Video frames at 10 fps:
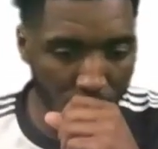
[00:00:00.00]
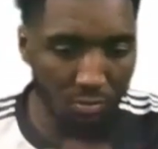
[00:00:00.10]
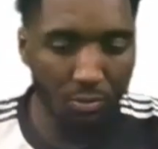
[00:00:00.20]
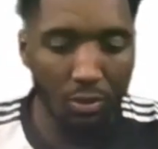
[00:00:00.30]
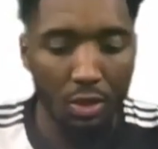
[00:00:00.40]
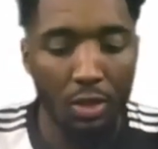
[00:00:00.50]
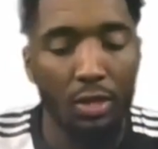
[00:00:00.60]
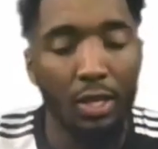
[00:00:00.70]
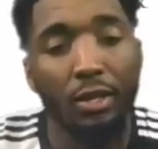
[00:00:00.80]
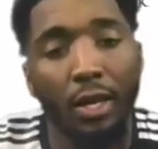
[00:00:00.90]
that
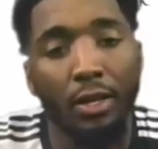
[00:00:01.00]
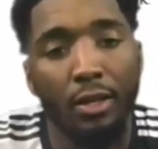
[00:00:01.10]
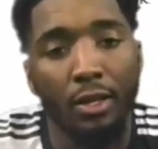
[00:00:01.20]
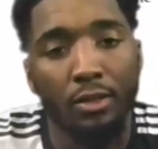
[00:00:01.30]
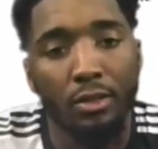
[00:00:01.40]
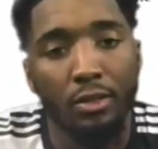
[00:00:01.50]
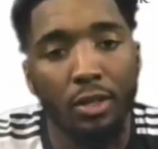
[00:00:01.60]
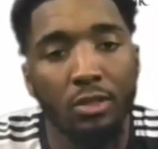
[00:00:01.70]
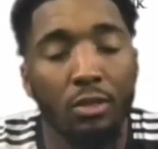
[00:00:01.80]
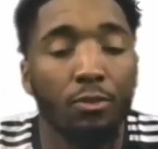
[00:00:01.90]
that that
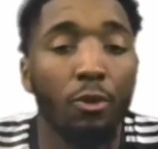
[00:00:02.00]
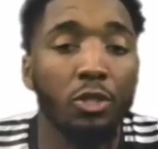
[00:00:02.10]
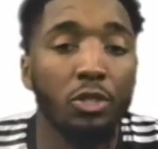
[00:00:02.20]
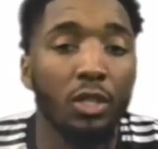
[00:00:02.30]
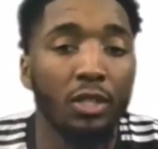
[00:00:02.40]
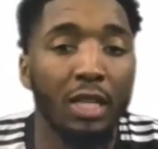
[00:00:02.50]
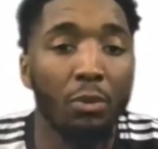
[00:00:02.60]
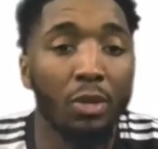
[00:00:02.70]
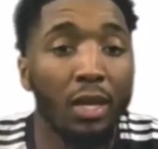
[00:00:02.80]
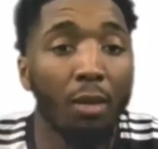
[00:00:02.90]
is unfortunate
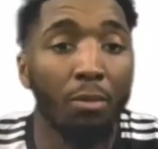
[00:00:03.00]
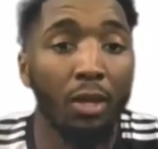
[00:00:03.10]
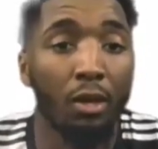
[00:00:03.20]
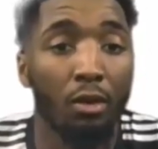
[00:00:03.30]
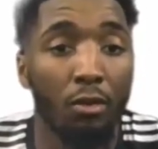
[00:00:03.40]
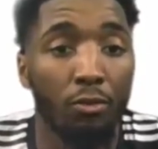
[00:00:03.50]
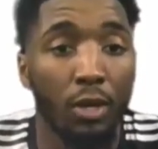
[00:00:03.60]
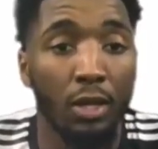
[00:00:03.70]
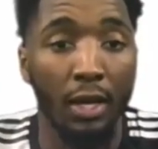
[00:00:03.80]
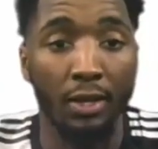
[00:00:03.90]
is that we can't be there on
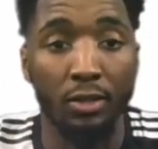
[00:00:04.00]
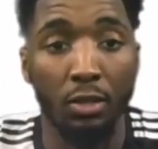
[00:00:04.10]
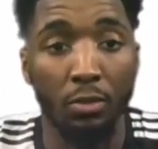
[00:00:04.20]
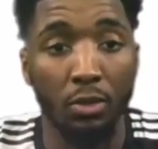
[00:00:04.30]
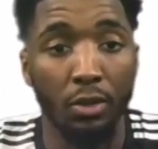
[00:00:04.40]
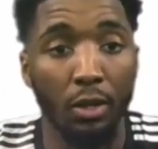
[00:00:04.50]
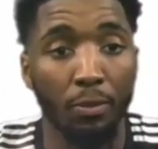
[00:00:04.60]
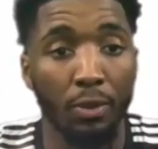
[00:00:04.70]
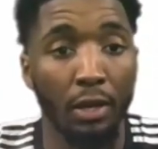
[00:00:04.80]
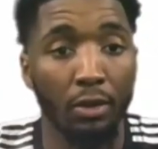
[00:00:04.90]
the front lines anymore,
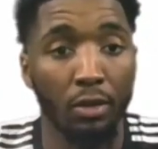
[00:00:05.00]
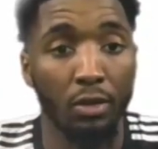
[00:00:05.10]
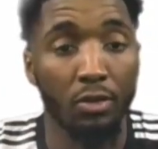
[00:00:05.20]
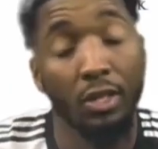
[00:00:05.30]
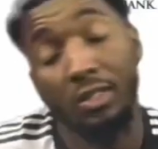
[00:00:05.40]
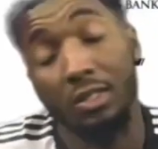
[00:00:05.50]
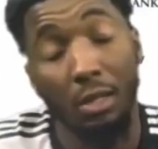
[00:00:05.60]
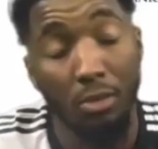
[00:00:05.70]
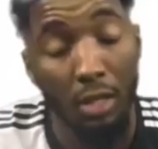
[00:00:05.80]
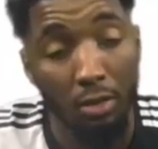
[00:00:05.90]
helping out, you know, at
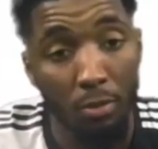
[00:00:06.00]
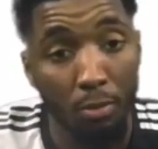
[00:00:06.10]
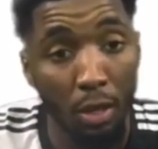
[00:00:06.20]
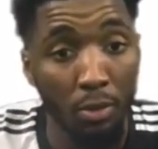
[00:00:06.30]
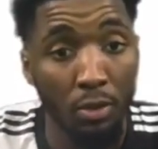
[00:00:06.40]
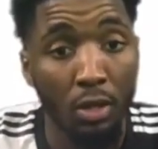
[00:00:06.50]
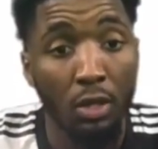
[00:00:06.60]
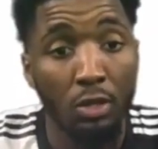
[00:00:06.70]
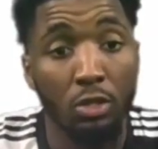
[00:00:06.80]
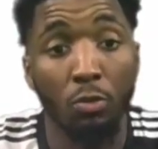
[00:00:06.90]
least the teams that are in the
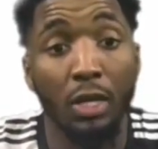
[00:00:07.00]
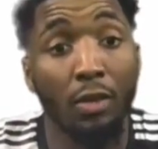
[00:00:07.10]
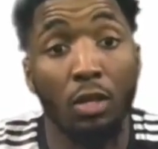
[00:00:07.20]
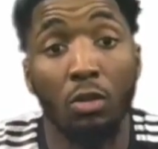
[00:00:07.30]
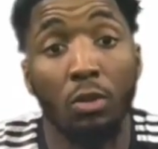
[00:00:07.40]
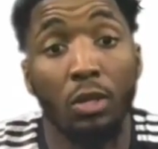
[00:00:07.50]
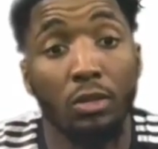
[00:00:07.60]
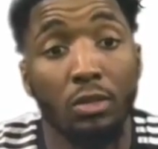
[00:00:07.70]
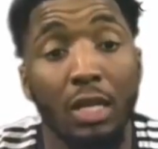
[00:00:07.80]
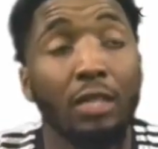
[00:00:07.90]
bubble. So we have to
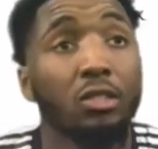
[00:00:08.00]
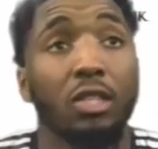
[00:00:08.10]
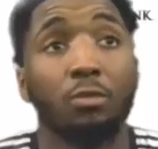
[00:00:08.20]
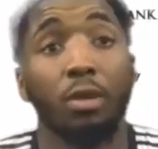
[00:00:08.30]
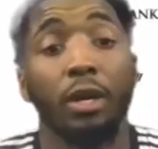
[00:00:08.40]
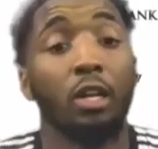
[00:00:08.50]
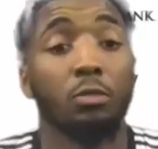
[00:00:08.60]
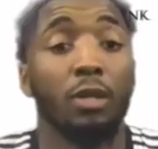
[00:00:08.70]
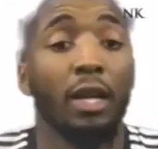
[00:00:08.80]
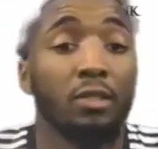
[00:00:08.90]
do it not just as
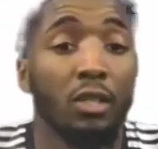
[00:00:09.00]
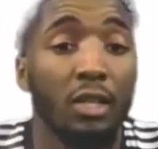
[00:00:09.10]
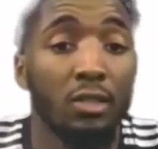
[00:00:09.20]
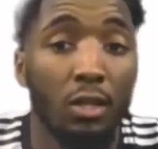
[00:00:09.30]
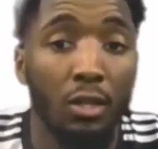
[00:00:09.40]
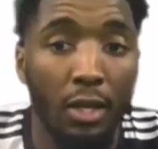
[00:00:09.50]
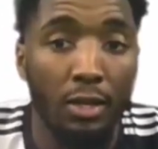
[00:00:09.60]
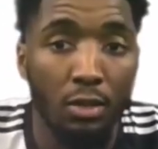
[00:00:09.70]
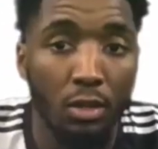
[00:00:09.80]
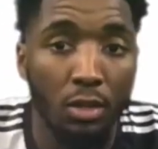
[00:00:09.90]
players, but as a as a
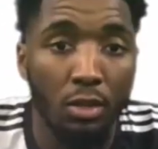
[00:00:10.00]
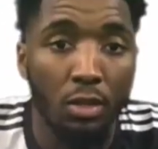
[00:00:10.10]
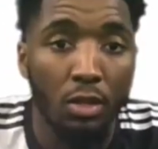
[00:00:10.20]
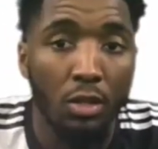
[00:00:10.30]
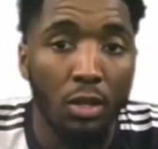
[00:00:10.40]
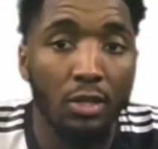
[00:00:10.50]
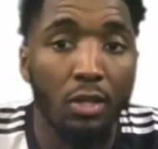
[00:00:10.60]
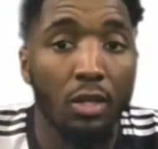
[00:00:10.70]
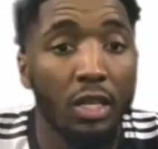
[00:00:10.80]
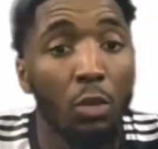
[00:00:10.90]
as a
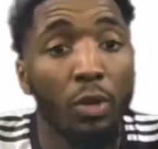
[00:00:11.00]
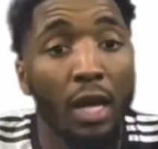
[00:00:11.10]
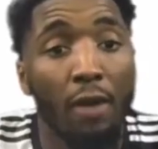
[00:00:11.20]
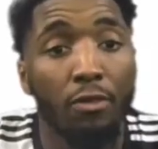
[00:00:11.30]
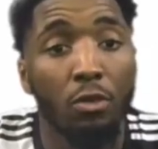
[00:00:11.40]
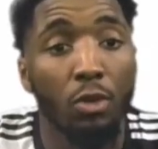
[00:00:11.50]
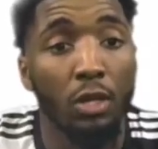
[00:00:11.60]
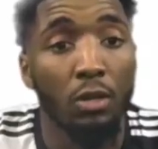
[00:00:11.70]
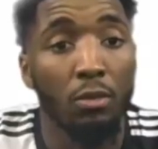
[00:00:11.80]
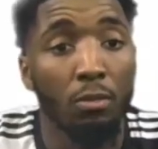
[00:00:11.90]
as a league, we have to
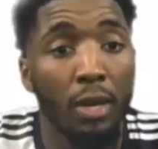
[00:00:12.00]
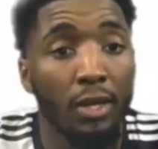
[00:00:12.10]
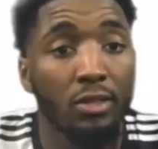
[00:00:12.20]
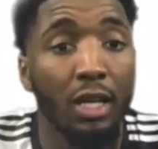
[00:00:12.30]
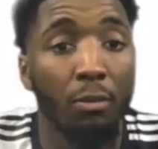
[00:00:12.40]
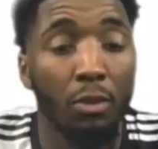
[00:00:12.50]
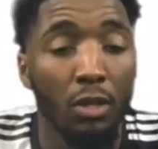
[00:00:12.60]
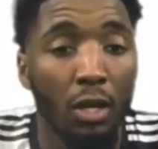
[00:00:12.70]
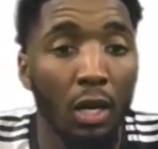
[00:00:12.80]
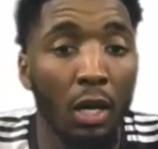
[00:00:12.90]
really make a
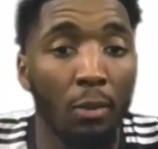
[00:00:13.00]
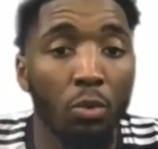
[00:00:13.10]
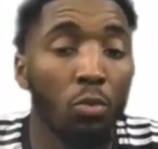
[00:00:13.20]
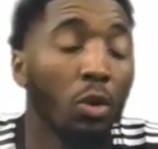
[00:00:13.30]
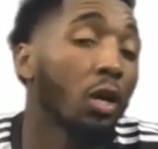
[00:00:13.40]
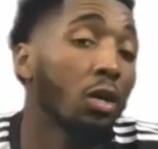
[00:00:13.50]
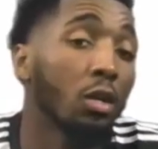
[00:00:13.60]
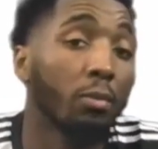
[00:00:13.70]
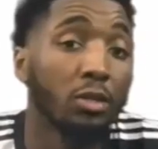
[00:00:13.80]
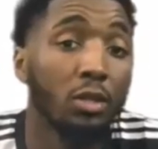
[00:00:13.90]
statement. Um, we're
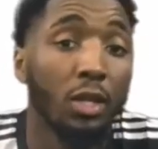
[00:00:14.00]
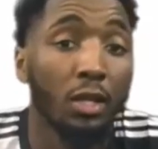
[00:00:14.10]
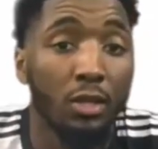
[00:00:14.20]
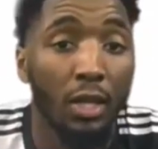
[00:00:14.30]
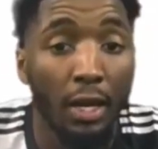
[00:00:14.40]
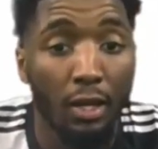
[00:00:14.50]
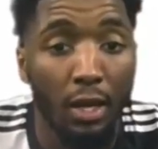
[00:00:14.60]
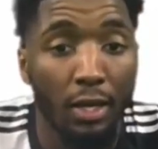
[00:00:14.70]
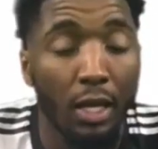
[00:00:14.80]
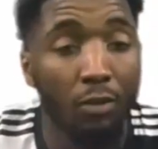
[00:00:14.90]
working on a bunch of things that
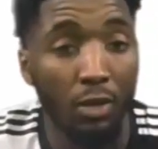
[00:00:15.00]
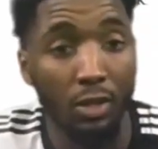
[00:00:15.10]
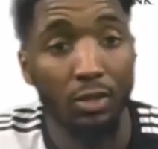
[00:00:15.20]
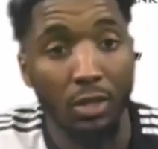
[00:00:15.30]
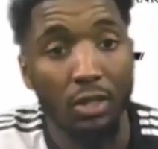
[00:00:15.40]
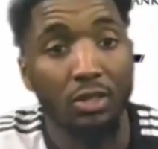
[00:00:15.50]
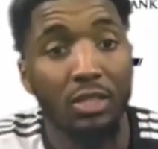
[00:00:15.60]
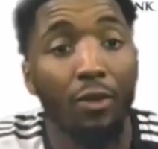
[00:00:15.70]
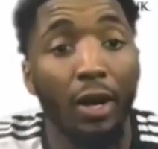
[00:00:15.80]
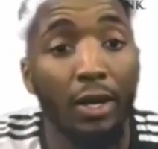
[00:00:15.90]
I, I can't really
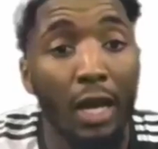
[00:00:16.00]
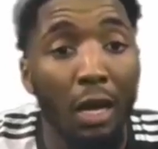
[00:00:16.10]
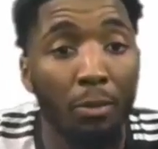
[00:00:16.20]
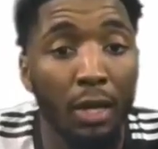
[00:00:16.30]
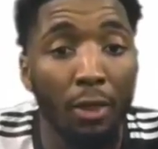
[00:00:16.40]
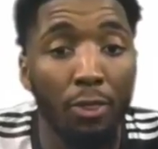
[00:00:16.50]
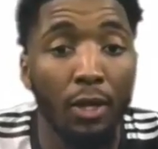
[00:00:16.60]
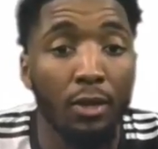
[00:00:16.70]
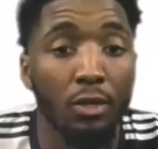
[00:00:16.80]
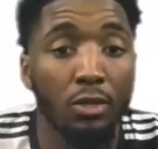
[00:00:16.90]
say right now, but I
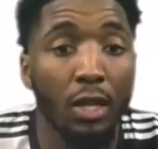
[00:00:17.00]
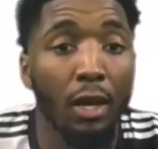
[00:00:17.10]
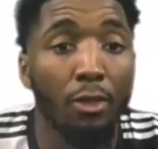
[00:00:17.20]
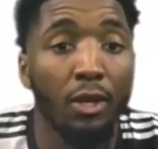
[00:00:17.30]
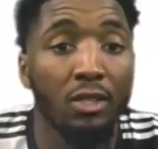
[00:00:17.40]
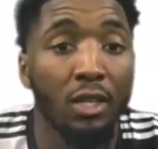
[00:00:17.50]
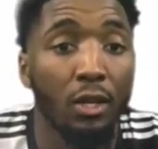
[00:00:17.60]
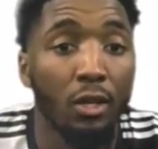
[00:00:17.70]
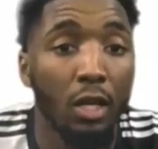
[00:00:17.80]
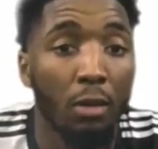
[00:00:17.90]
think there's a lot of things
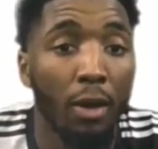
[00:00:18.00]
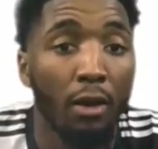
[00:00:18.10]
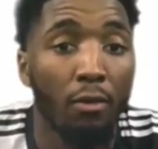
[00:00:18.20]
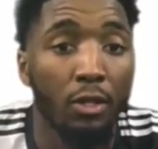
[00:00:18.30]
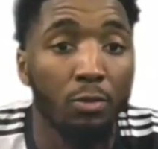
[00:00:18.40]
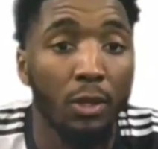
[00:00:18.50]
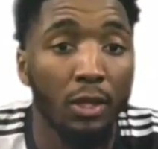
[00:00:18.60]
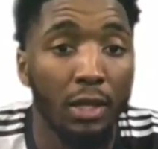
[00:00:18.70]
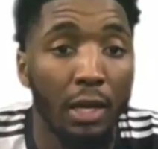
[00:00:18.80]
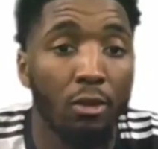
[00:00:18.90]
that are going to come out of us
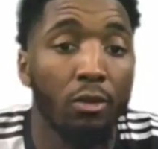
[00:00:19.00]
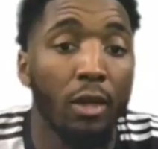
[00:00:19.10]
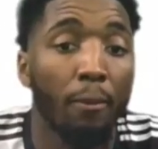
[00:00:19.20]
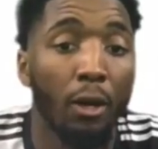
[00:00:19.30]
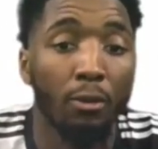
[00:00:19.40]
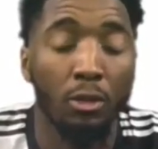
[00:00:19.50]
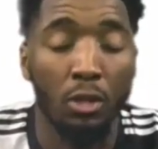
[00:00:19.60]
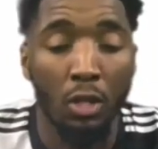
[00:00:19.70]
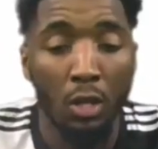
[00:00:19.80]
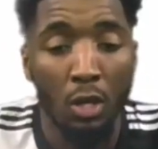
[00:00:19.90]
being down there in that
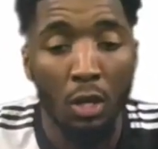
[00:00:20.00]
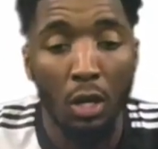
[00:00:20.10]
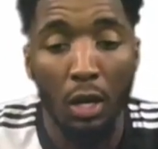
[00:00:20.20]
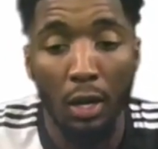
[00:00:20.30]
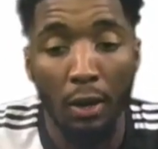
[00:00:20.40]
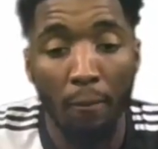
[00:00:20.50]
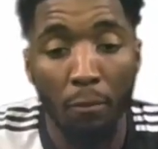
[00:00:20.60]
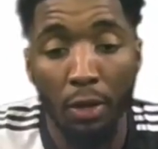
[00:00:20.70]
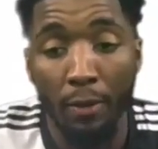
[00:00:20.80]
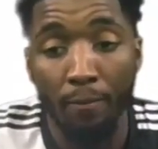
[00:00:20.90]
bubble.
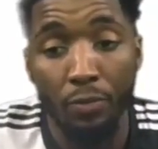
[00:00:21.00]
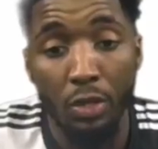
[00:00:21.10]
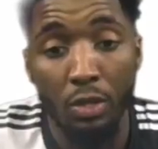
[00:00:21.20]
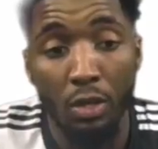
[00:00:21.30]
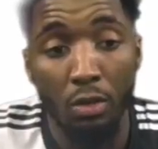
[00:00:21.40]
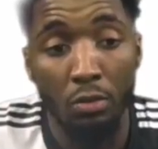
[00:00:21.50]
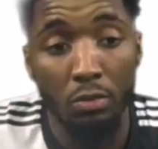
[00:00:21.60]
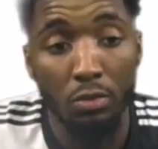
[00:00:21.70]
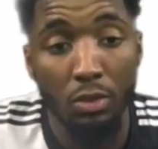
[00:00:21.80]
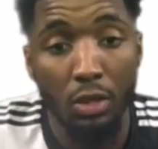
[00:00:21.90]
Um, but you
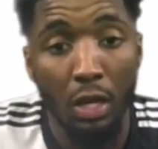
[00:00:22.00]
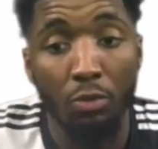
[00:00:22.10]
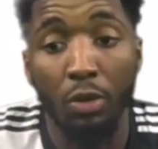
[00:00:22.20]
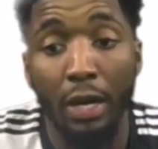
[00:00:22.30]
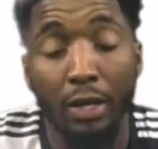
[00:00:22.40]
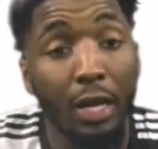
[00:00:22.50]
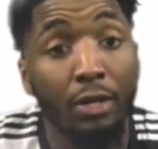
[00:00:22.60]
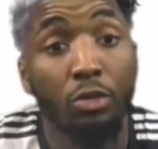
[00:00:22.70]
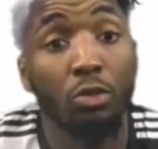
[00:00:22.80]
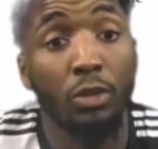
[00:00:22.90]
know, I, I,
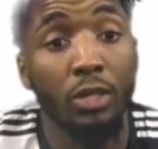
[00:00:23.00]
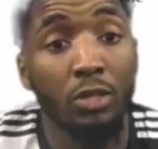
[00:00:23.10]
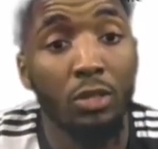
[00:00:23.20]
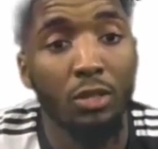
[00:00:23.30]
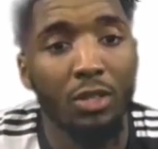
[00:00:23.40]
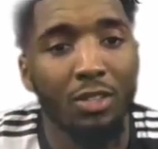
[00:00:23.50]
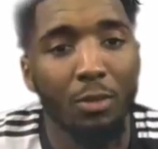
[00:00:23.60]
I do wish,